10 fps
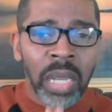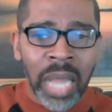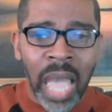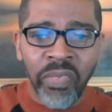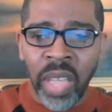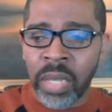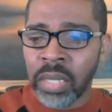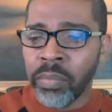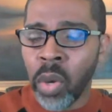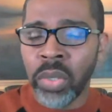life at
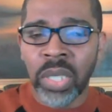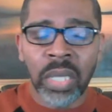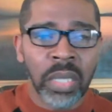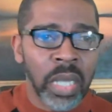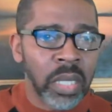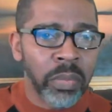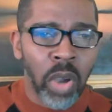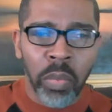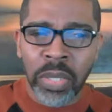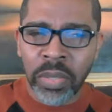its most intense
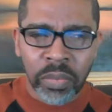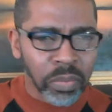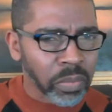moments.